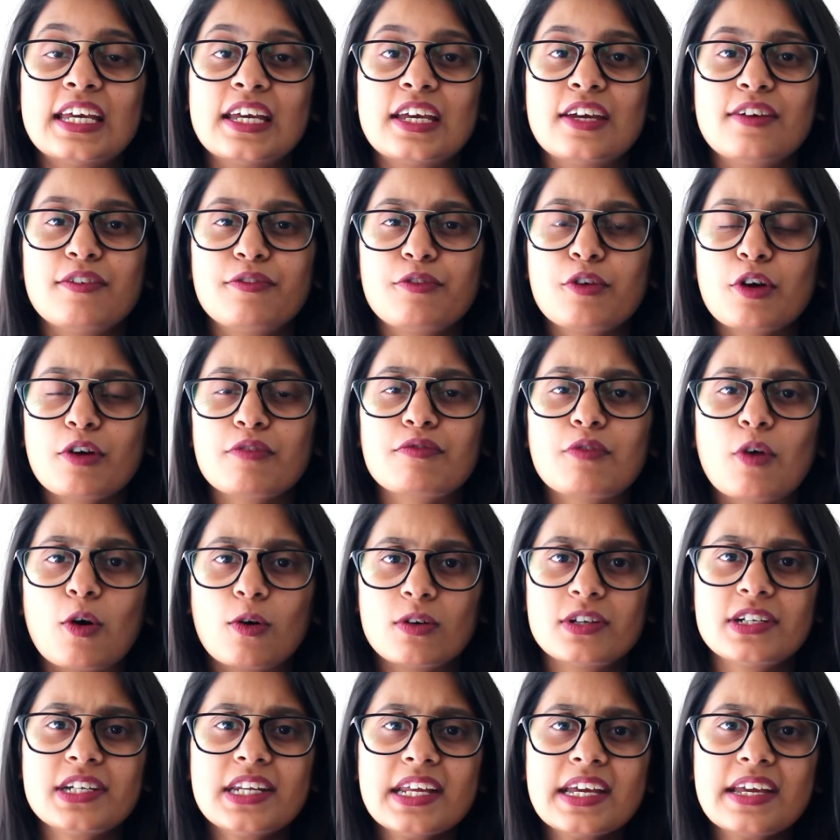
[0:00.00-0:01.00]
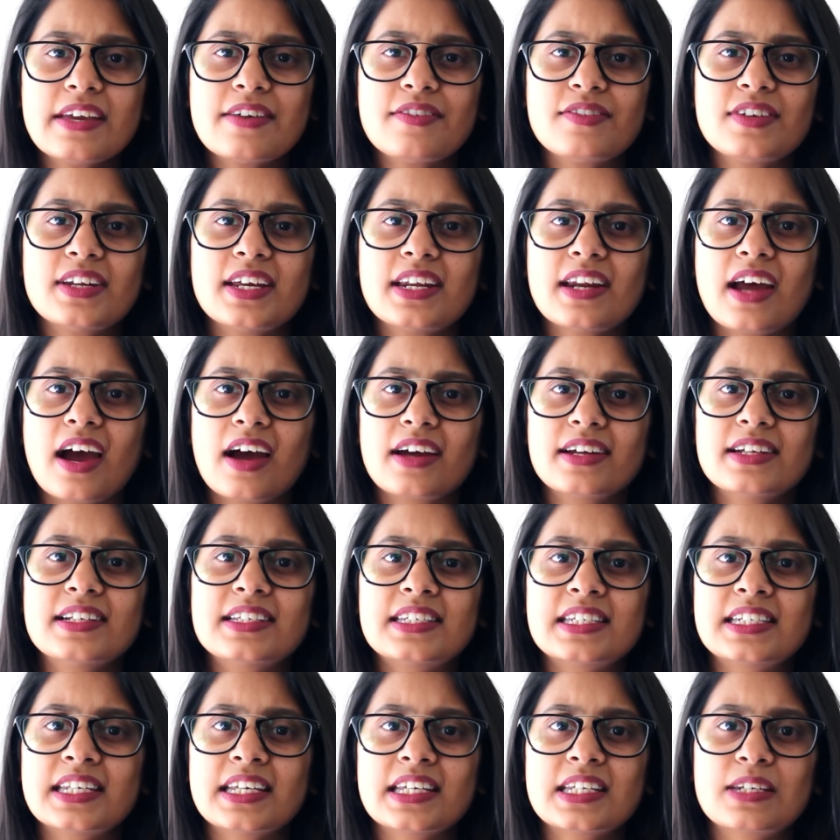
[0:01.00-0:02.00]
If you have already given an
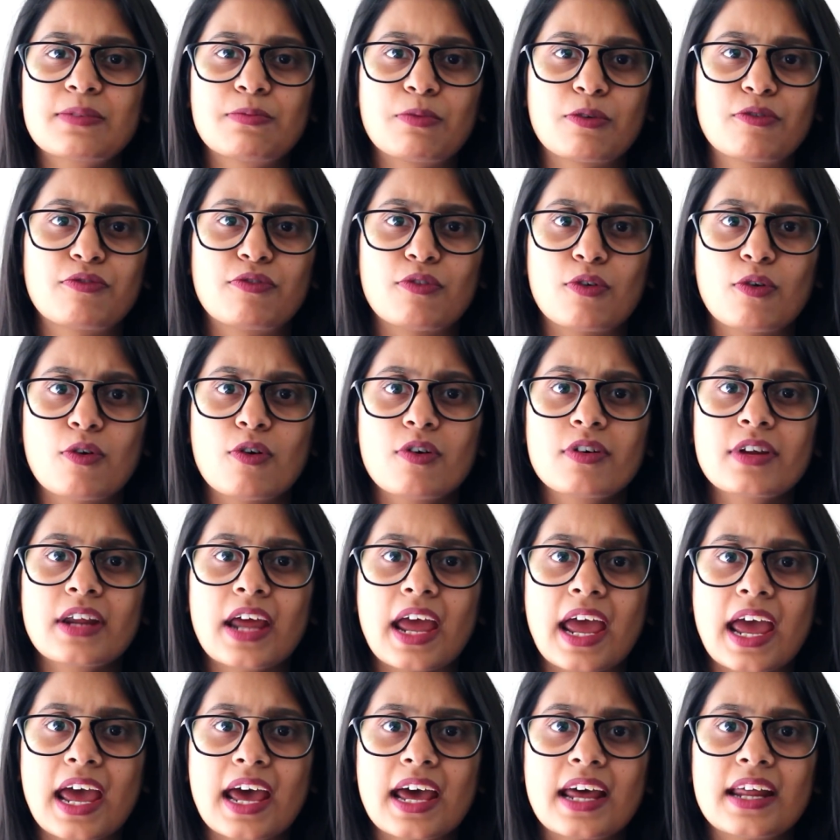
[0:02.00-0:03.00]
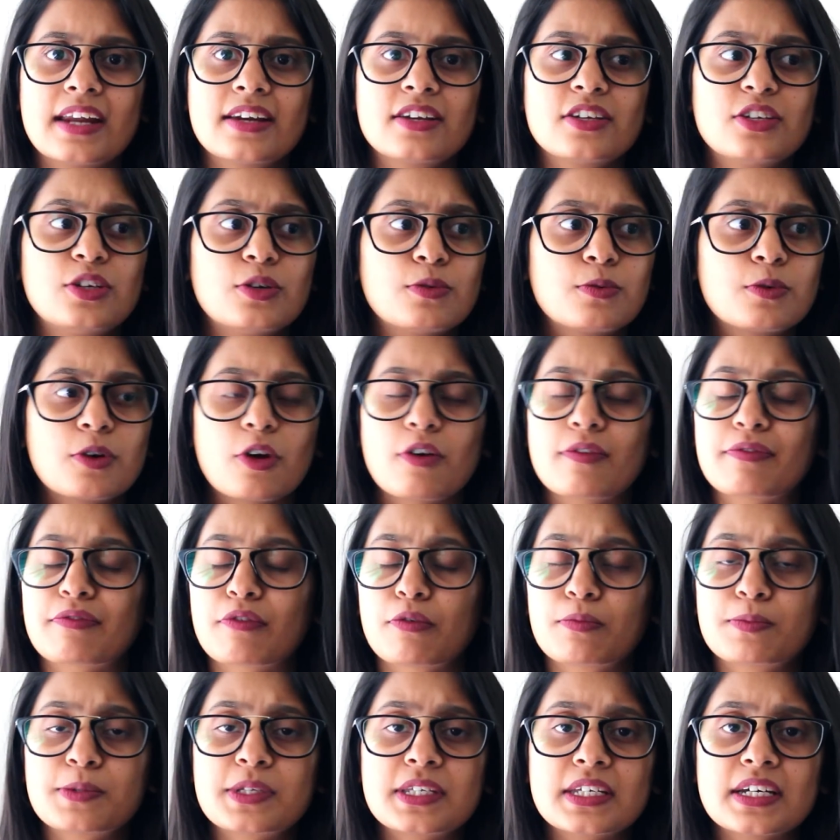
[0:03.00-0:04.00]
IELTS test before and you would have
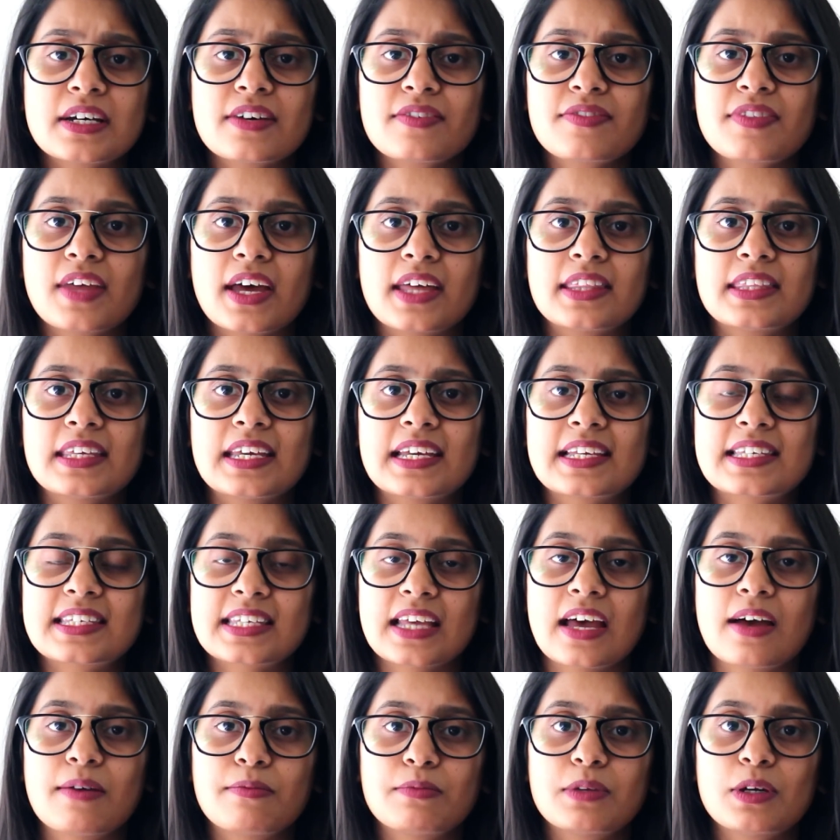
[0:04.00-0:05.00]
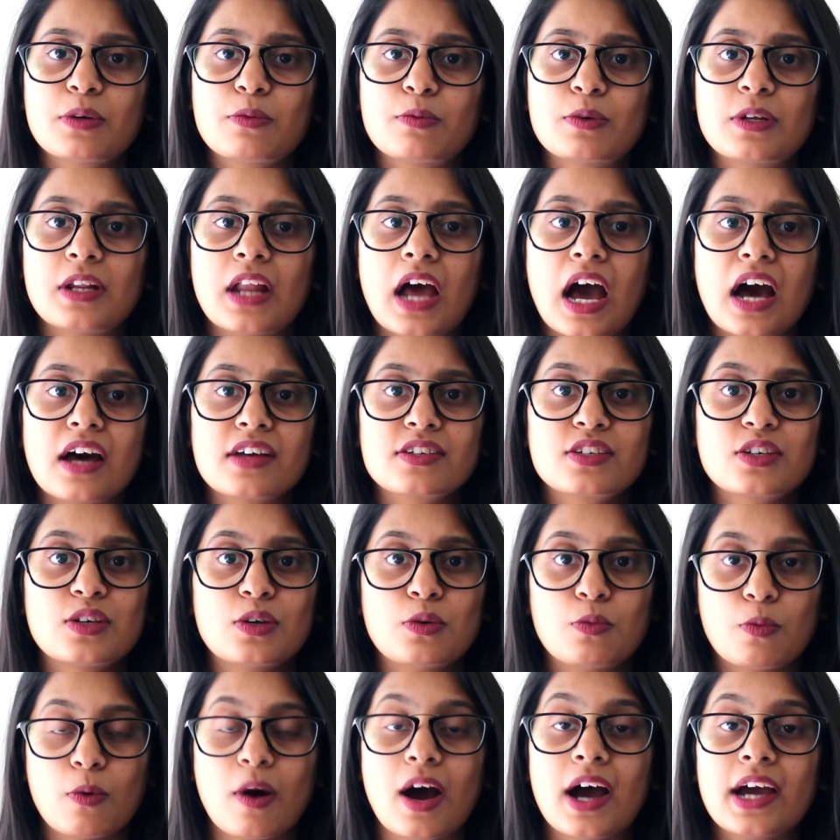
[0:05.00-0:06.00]
observed that the examiner will ask
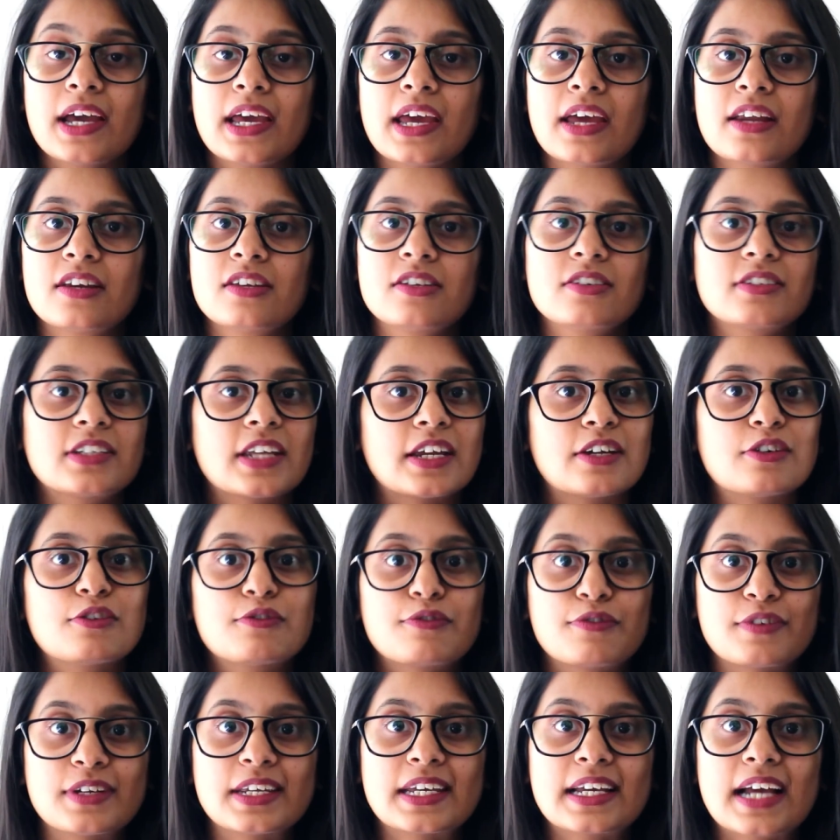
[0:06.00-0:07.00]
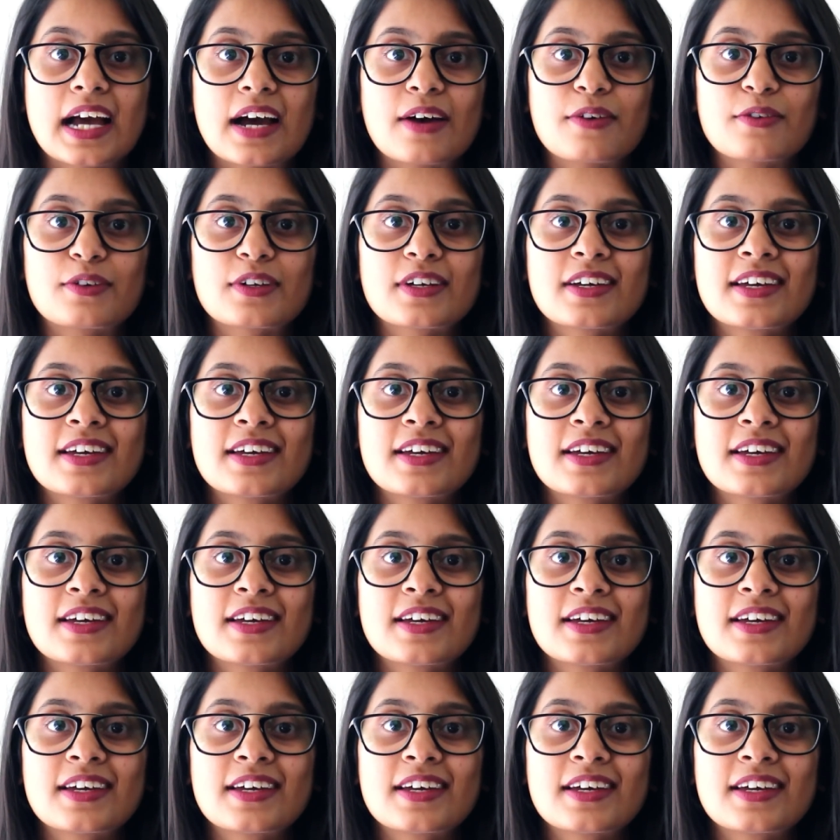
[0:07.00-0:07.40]
you why and you tend to freak out.